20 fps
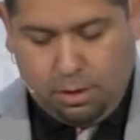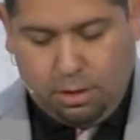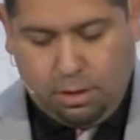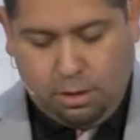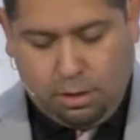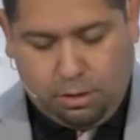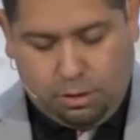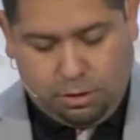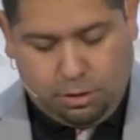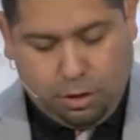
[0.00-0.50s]

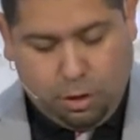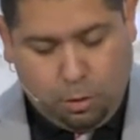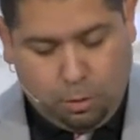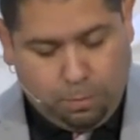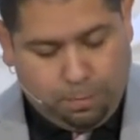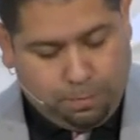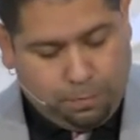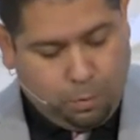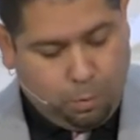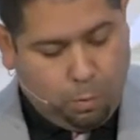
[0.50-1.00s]
So,
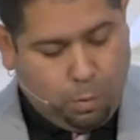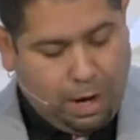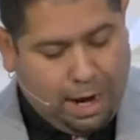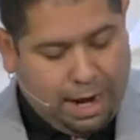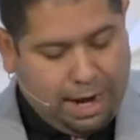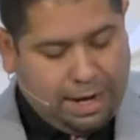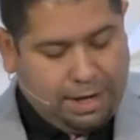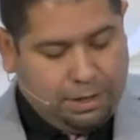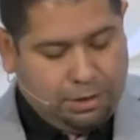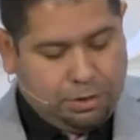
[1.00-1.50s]

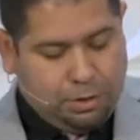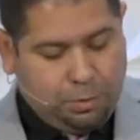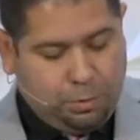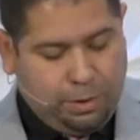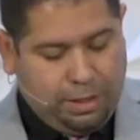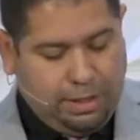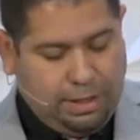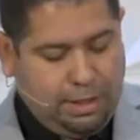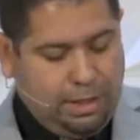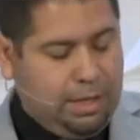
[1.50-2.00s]
why do
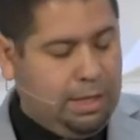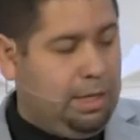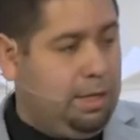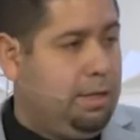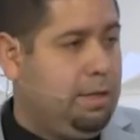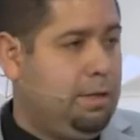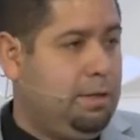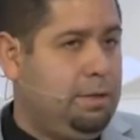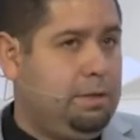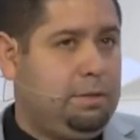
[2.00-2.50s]
we
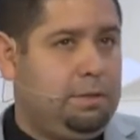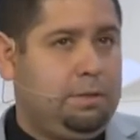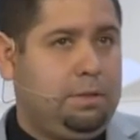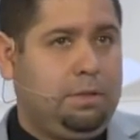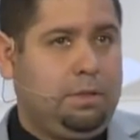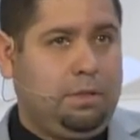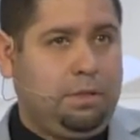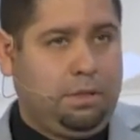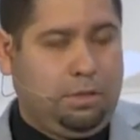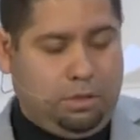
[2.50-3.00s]
need
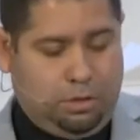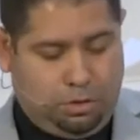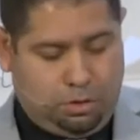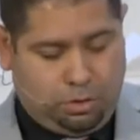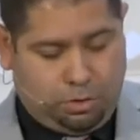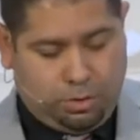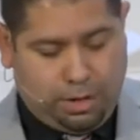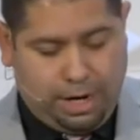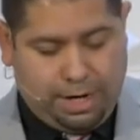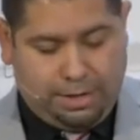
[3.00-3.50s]

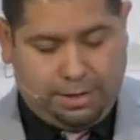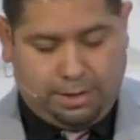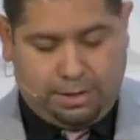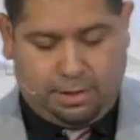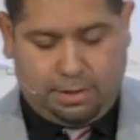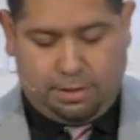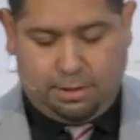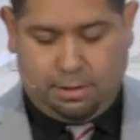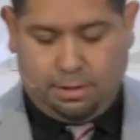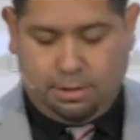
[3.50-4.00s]
Christ
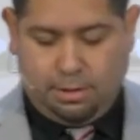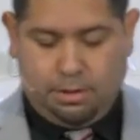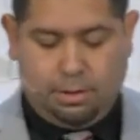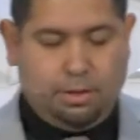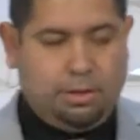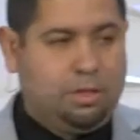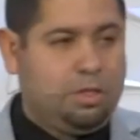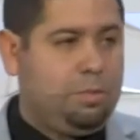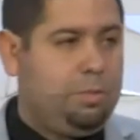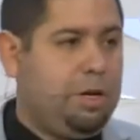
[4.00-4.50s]

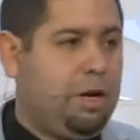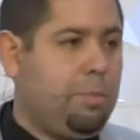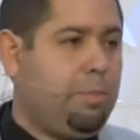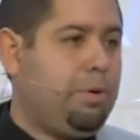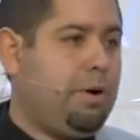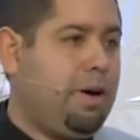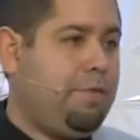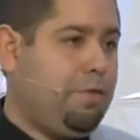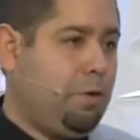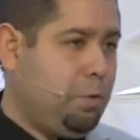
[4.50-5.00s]
to be our
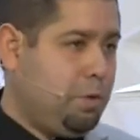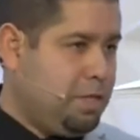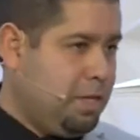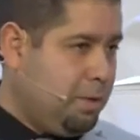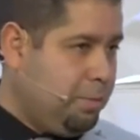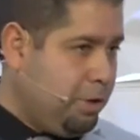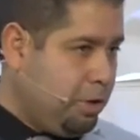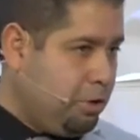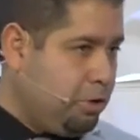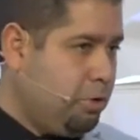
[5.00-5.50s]
prophet? We're
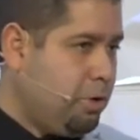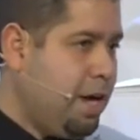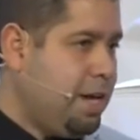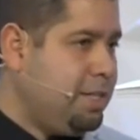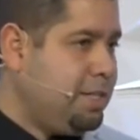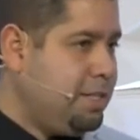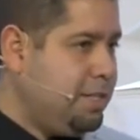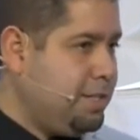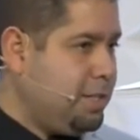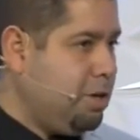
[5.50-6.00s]
talking about
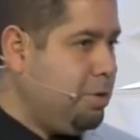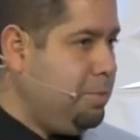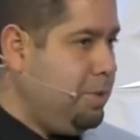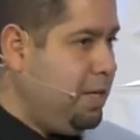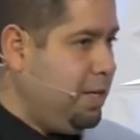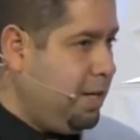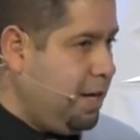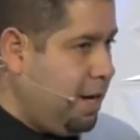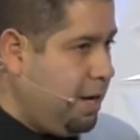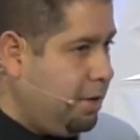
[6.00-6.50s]
Christ as our
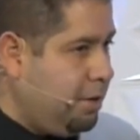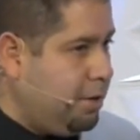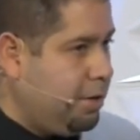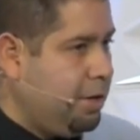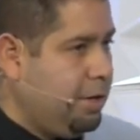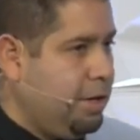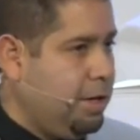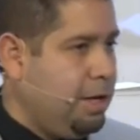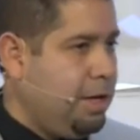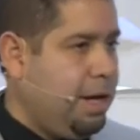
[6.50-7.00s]
mediator,
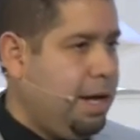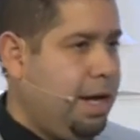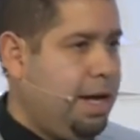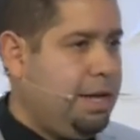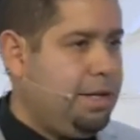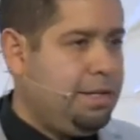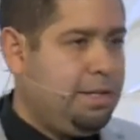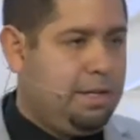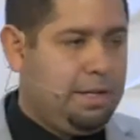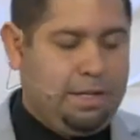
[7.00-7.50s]

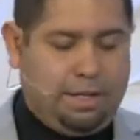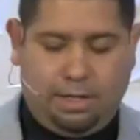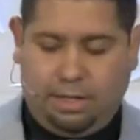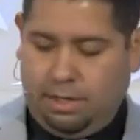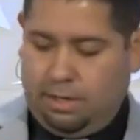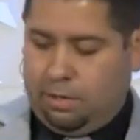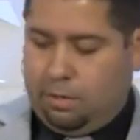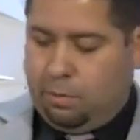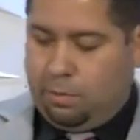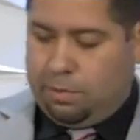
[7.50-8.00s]
and
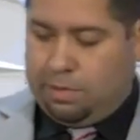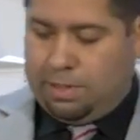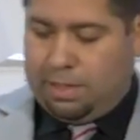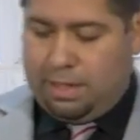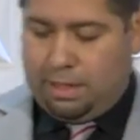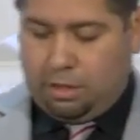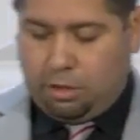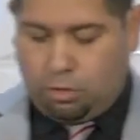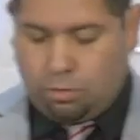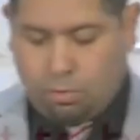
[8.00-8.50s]
we're
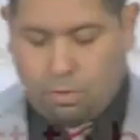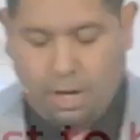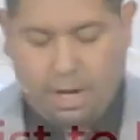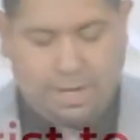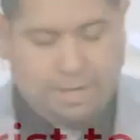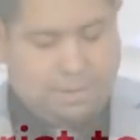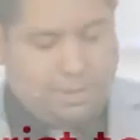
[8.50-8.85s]
seeing Christ